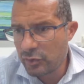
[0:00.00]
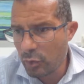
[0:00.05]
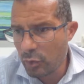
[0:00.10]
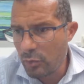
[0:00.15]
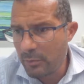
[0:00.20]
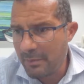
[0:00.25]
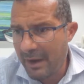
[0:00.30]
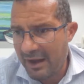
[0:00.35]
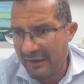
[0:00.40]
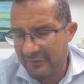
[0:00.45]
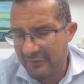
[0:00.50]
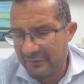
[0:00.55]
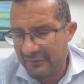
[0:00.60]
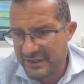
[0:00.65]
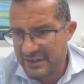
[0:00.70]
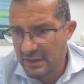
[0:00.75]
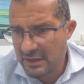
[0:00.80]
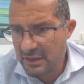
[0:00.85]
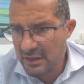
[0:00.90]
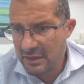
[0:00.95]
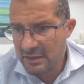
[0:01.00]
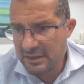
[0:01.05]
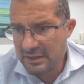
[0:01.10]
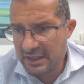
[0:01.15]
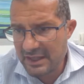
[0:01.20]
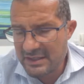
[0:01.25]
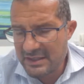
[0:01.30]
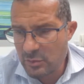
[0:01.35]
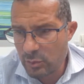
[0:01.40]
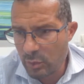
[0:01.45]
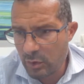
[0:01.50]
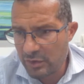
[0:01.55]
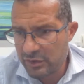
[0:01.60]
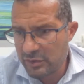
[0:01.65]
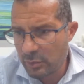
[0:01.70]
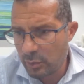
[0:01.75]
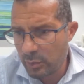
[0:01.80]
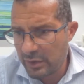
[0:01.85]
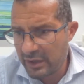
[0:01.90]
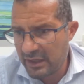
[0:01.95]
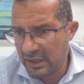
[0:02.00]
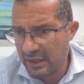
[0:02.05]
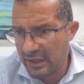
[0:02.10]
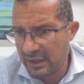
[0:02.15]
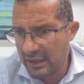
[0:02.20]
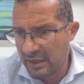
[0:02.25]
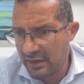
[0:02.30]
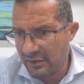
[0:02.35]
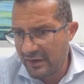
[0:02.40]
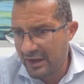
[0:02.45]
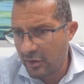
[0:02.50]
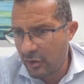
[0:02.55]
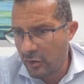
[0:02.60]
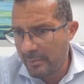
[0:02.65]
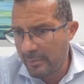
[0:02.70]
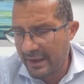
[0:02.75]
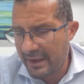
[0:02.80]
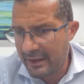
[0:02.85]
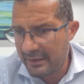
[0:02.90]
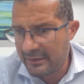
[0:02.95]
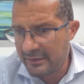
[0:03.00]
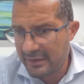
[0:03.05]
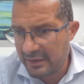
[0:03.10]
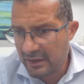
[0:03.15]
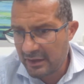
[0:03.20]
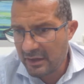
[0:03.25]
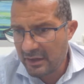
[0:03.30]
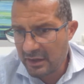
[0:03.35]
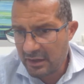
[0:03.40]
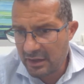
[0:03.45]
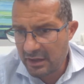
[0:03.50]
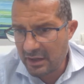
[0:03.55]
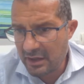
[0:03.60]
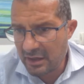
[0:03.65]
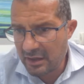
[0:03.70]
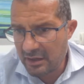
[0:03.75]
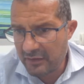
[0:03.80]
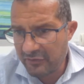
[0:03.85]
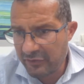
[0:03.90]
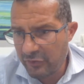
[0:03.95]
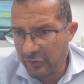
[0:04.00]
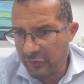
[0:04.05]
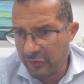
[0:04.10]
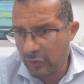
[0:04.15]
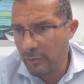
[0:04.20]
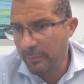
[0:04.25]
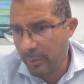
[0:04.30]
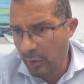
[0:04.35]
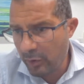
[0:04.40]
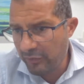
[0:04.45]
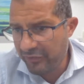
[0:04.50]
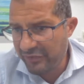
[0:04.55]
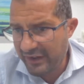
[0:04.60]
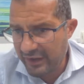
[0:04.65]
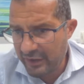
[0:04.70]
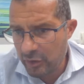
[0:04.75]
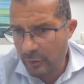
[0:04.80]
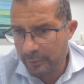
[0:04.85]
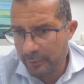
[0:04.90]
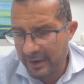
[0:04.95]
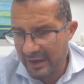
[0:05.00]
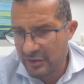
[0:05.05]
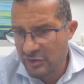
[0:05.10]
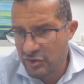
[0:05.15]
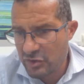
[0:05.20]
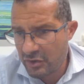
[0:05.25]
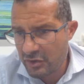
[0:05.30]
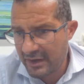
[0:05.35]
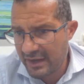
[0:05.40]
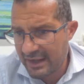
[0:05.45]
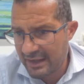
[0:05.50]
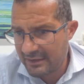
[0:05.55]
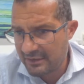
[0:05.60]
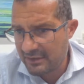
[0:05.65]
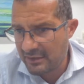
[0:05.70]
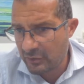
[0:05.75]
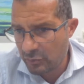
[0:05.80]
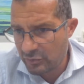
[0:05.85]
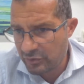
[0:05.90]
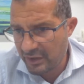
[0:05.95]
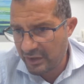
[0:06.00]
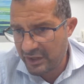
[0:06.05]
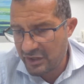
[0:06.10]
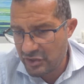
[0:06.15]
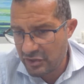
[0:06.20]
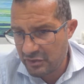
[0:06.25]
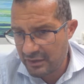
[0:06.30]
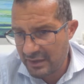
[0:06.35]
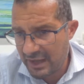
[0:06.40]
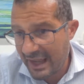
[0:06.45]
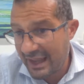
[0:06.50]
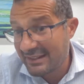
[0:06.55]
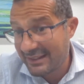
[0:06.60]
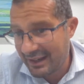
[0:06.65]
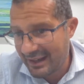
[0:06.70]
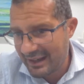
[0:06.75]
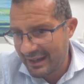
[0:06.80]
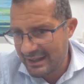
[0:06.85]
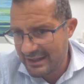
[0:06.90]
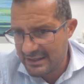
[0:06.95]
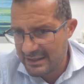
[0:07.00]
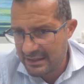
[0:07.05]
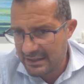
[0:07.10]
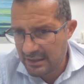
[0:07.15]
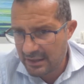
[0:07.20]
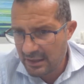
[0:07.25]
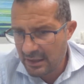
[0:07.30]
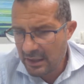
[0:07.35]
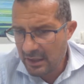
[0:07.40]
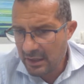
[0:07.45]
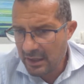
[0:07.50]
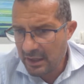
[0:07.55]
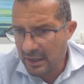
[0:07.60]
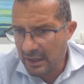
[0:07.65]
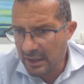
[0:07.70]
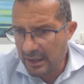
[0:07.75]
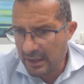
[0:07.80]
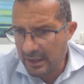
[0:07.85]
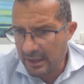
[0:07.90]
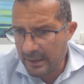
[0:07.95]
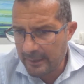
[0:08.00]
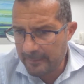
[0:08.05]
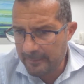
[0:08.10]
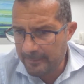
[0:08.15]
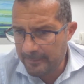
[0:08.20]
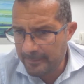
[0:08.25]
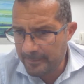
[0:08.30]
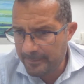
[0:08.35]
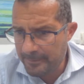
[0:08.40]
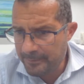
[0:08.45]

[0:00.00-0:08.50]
2 months. That's what we recommend for both acupuncture and nutrition, at least. How